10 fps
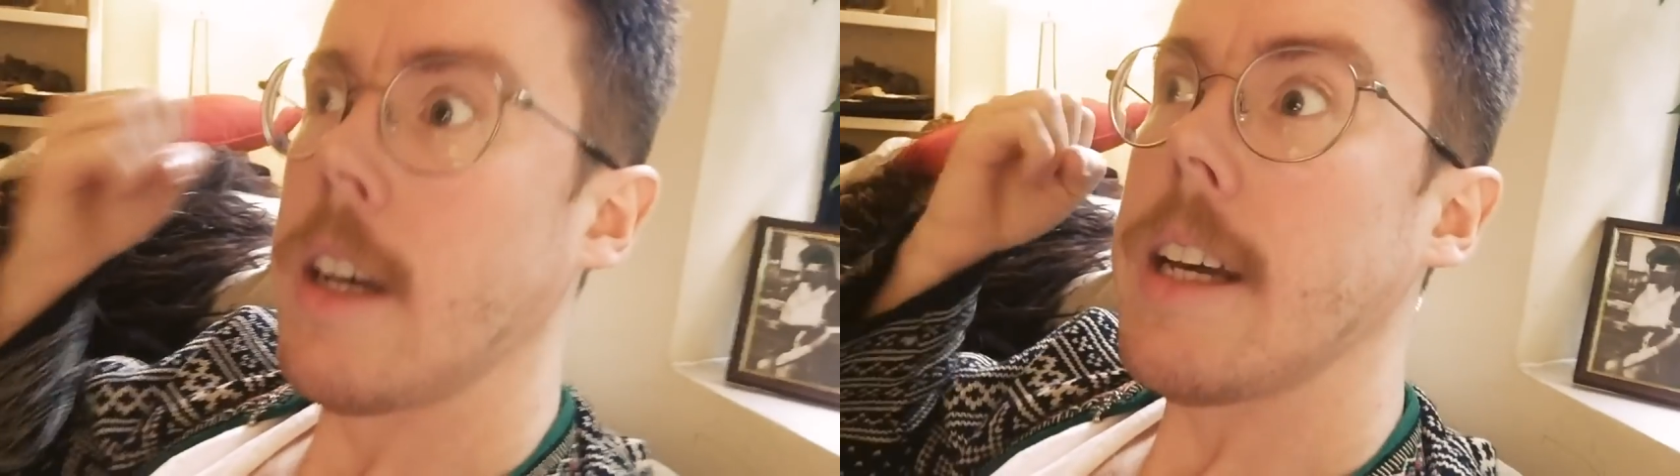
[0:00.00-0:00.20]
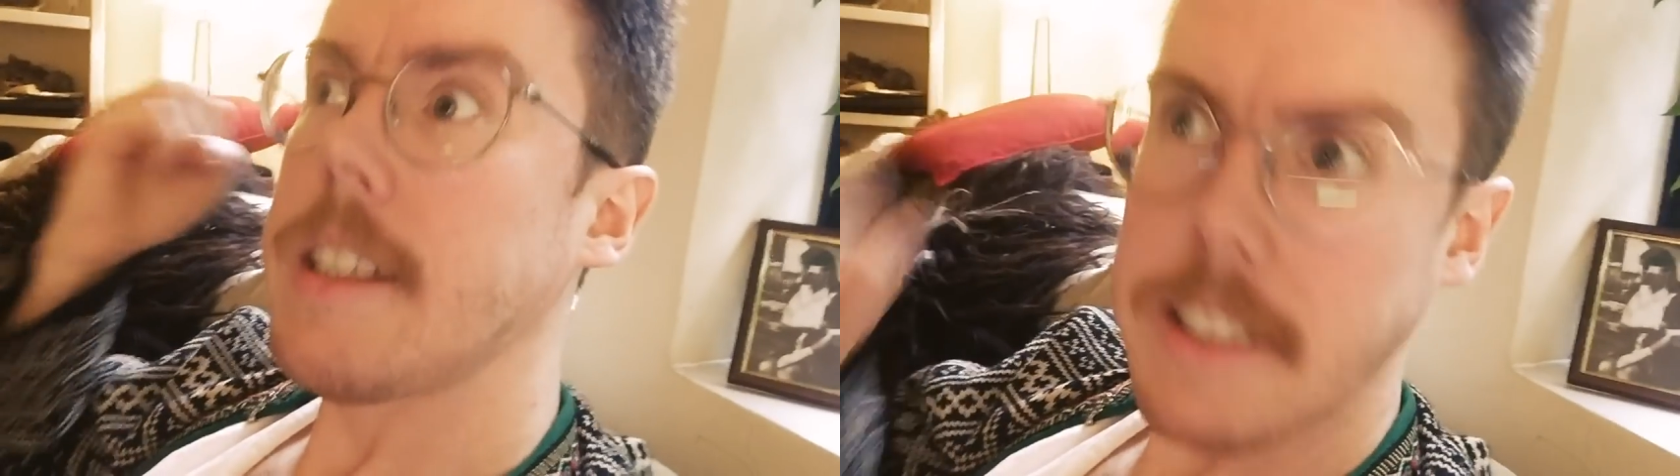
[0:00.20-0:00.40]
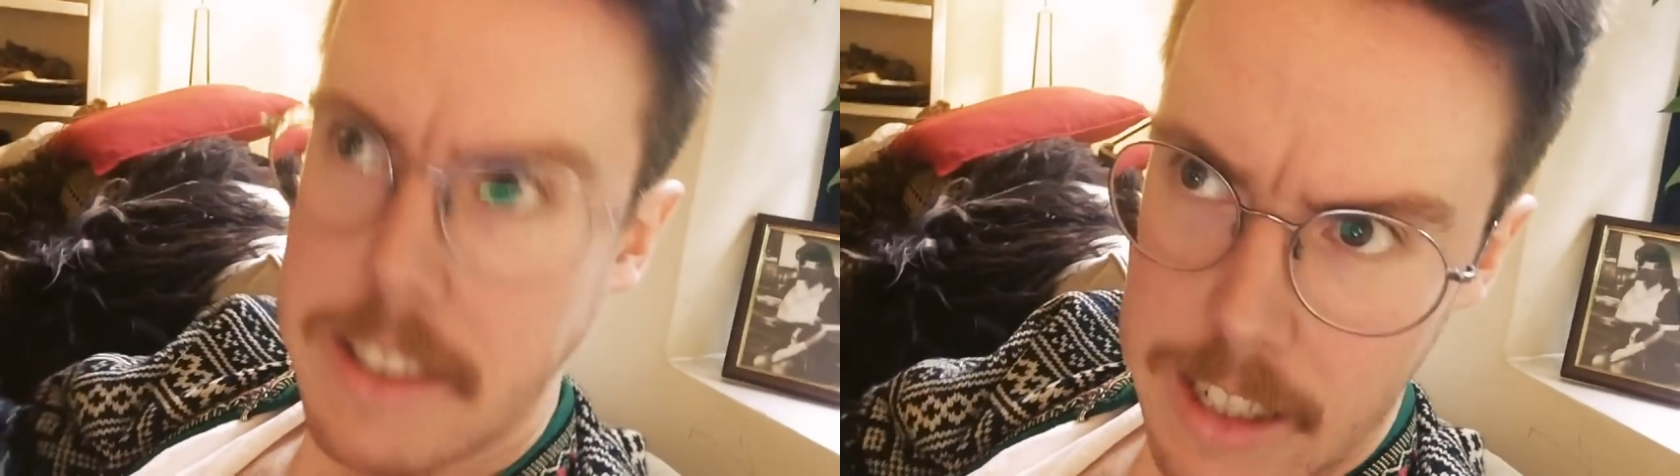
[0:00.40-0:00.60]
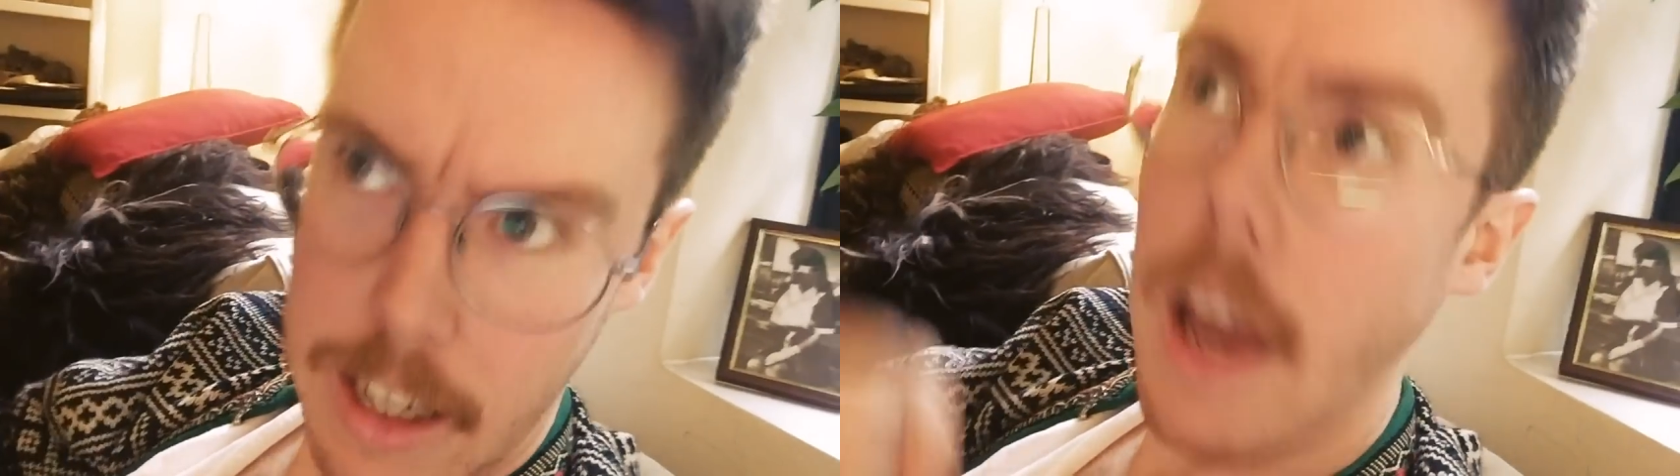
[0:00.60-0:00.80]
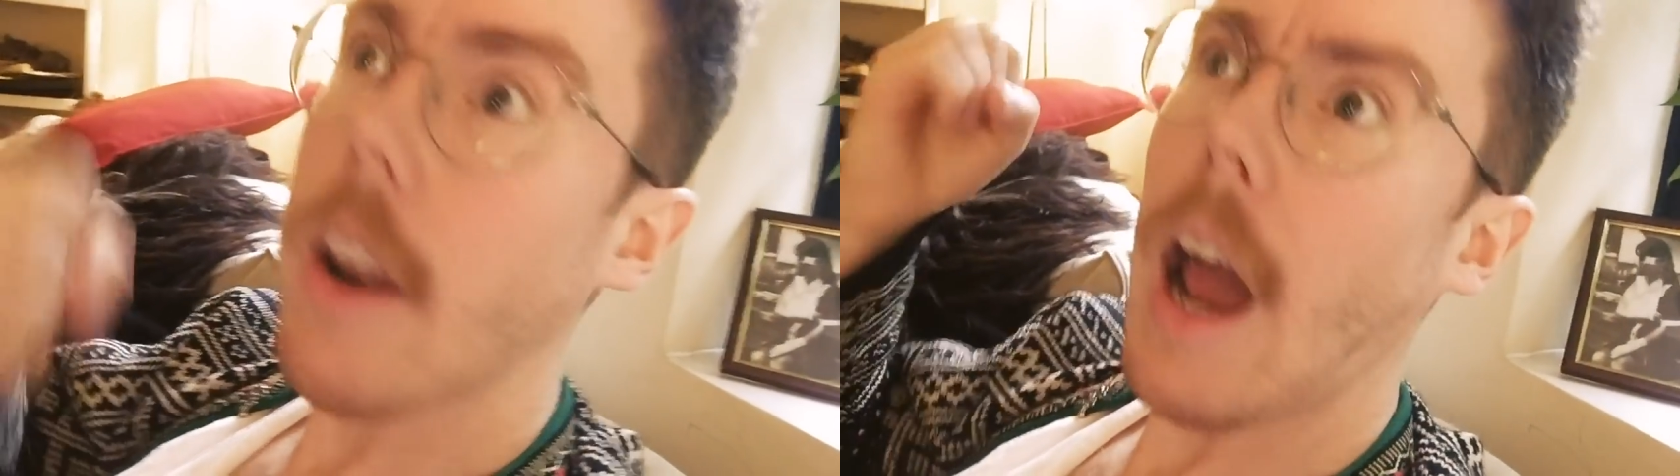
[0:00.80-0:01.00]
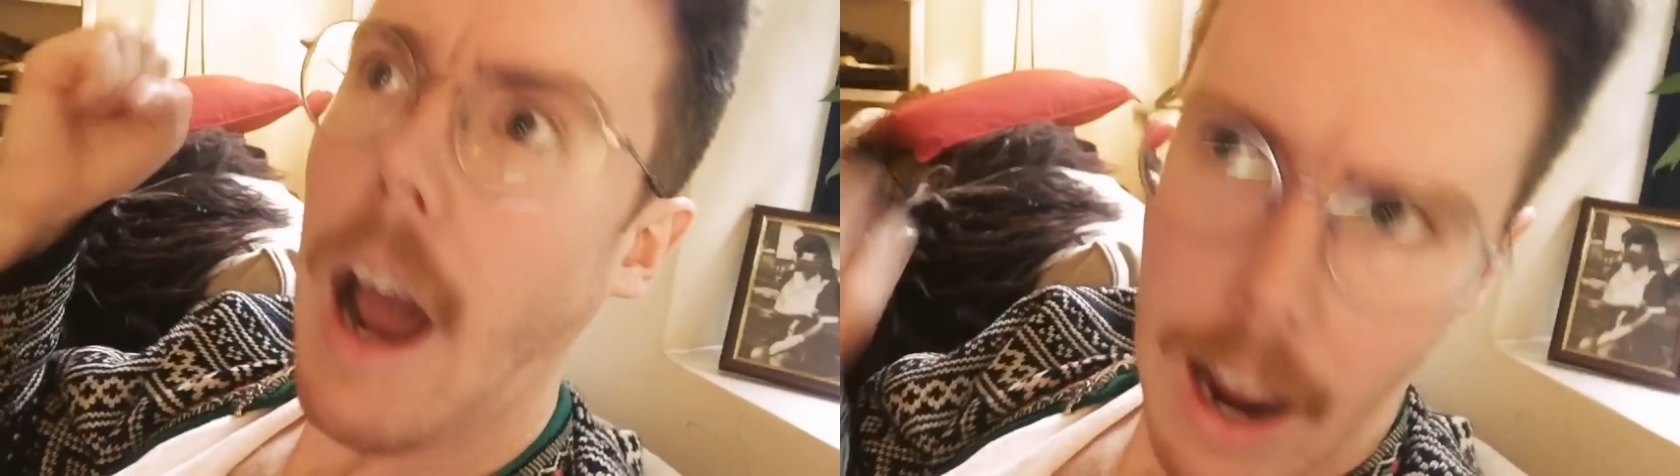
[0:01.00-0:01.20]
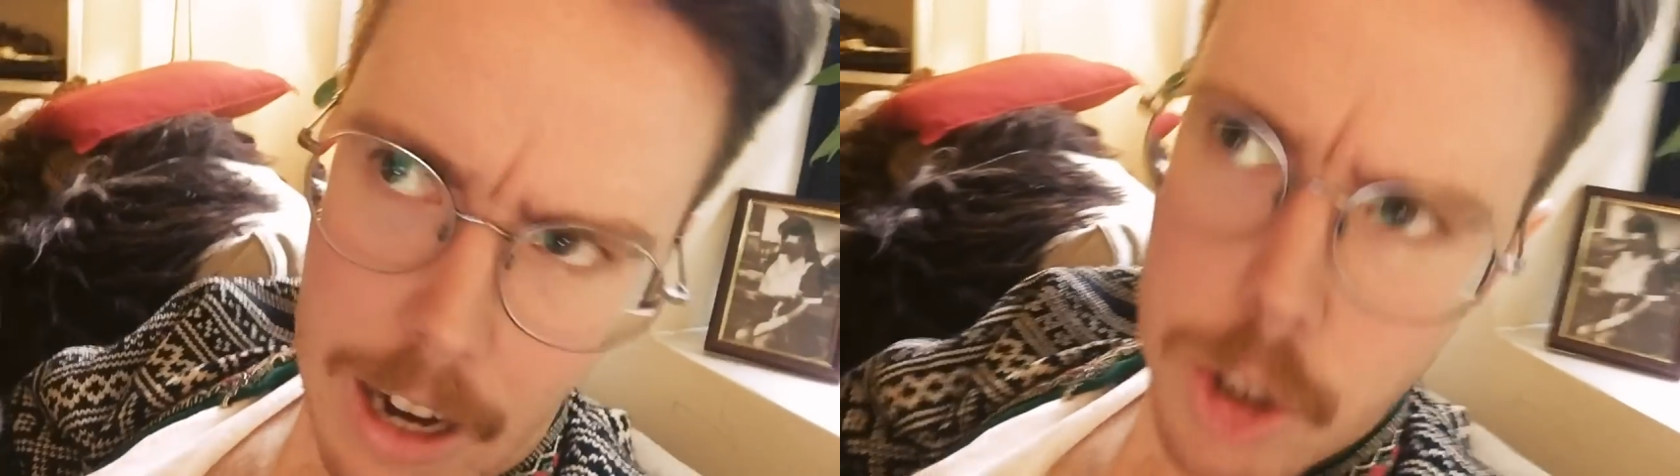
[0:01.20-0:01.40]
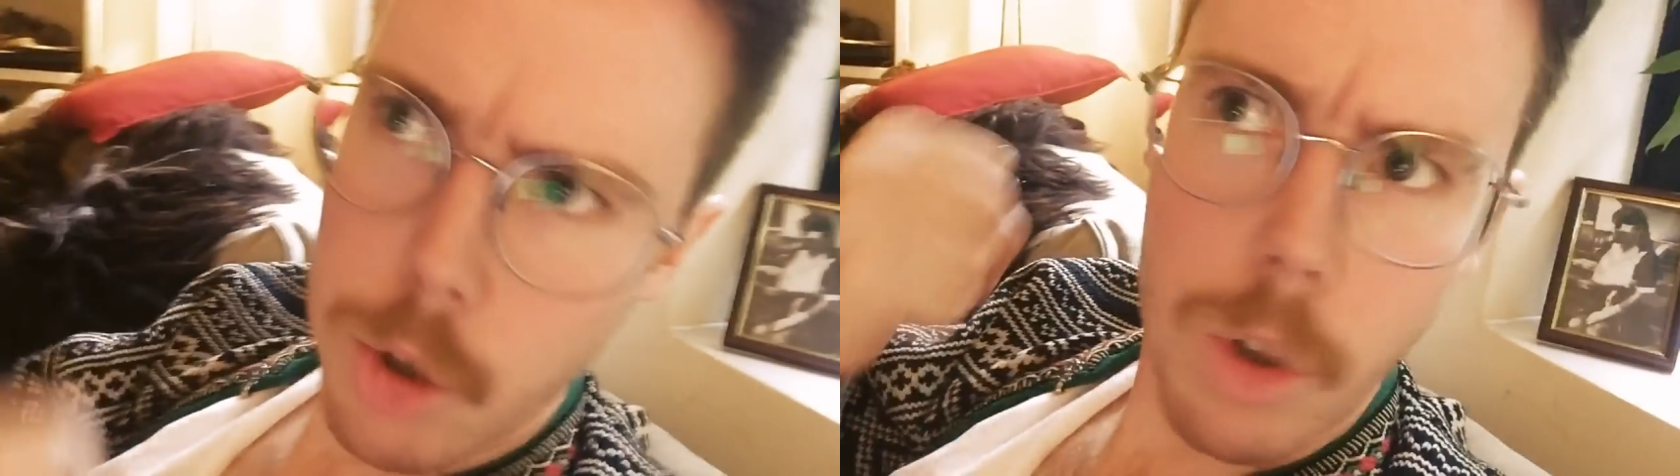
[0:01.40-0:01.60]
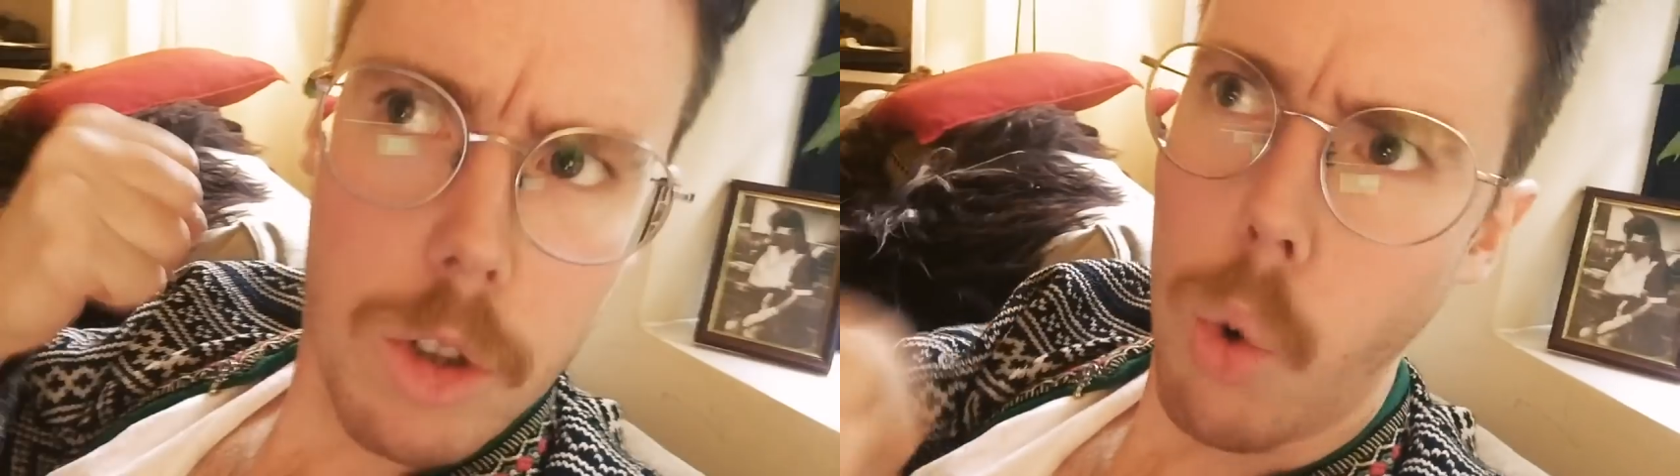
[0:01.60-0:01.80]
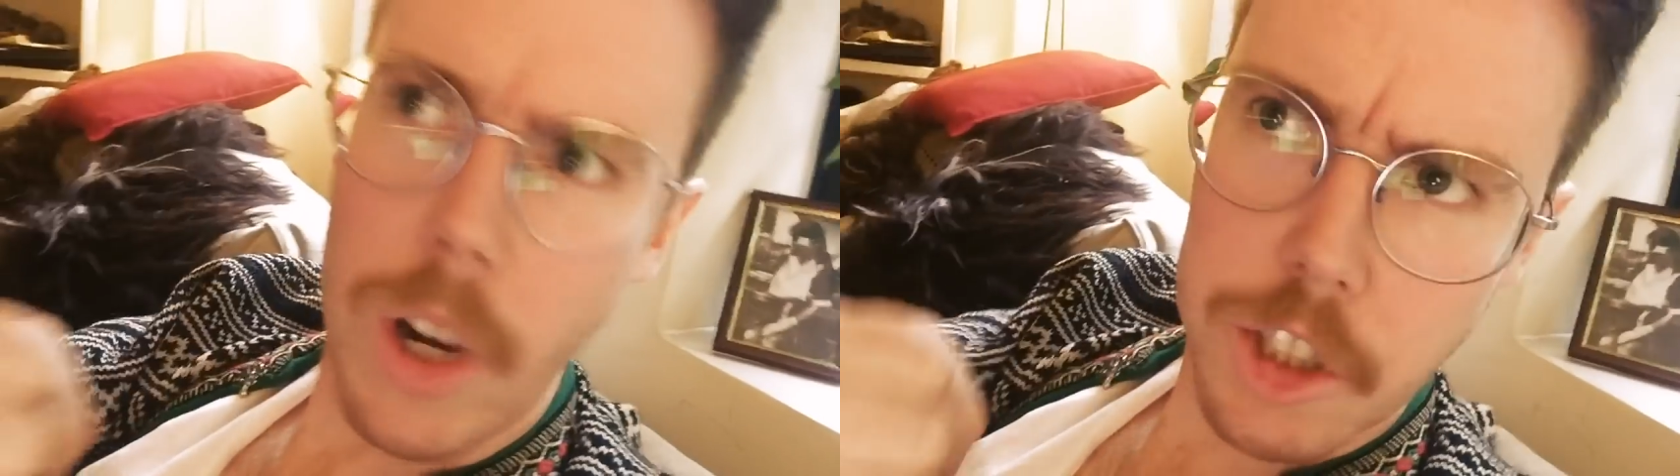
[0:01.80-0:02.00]
is still an actual
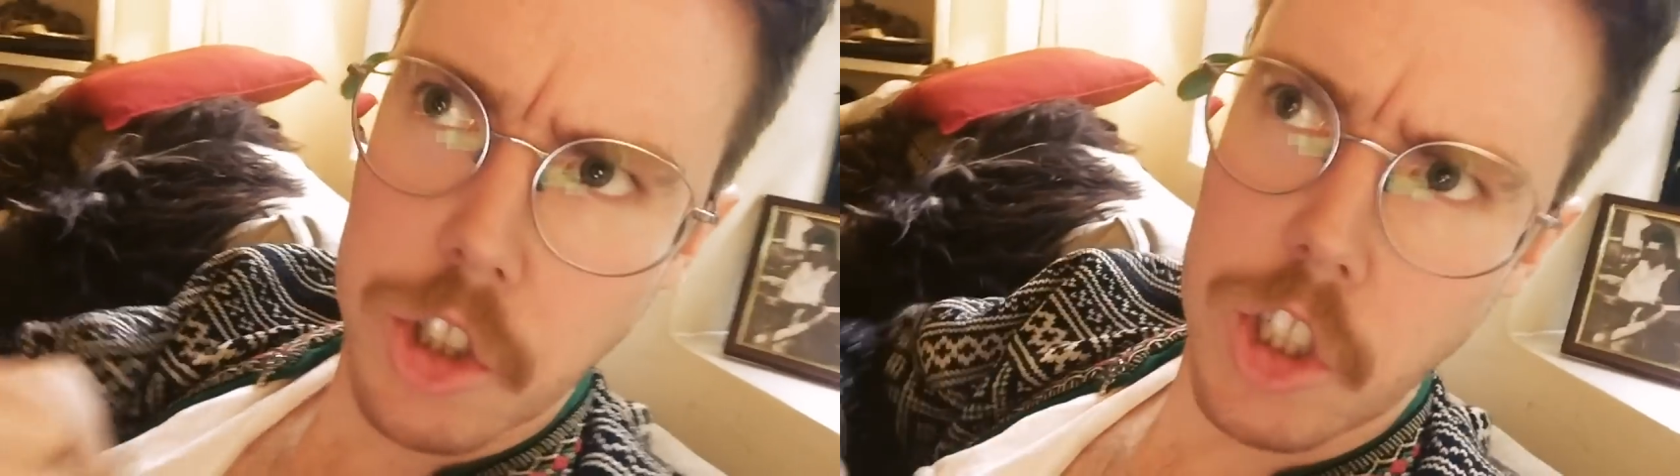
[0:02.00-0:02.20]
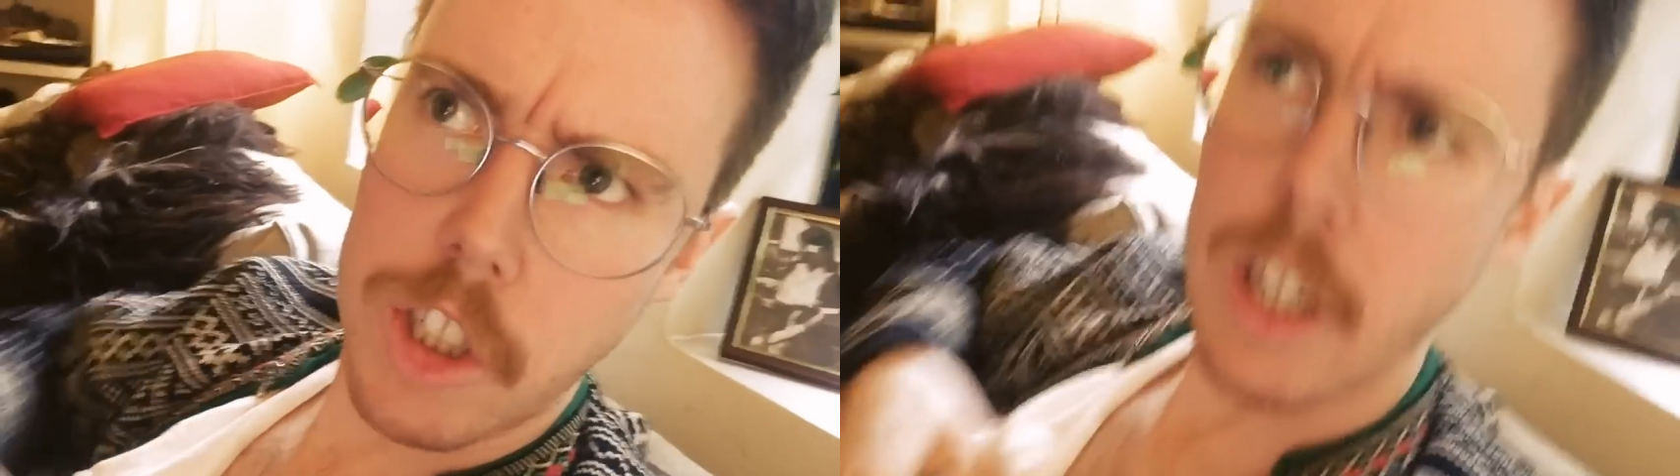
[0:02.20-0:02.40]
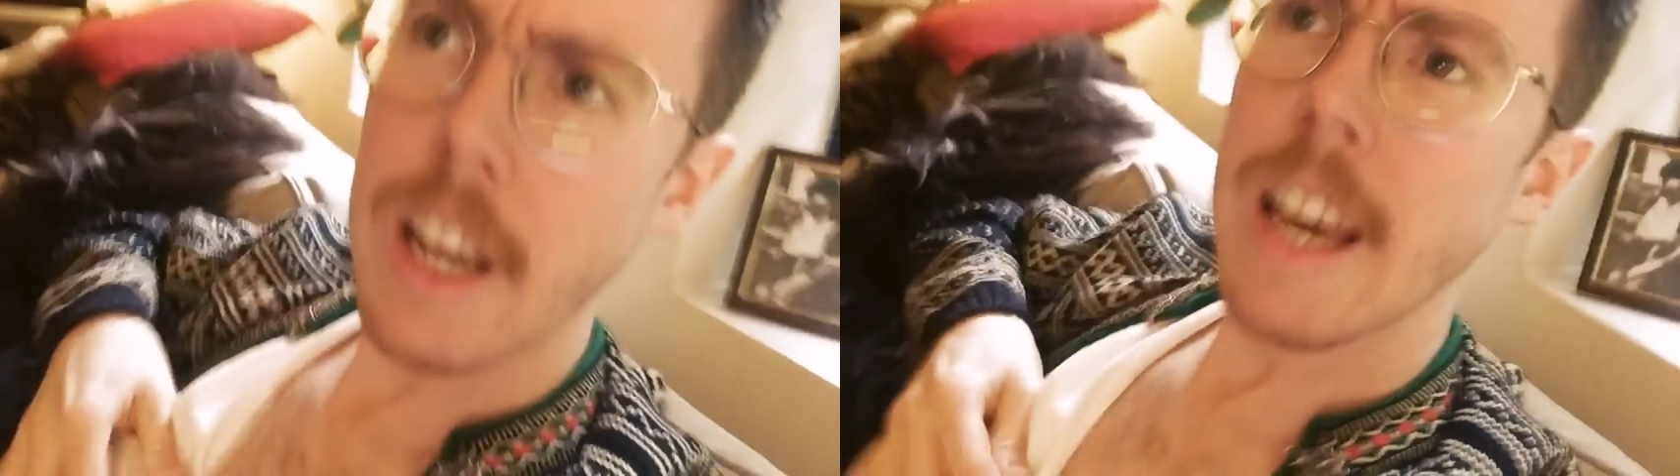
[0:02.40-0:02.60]
question.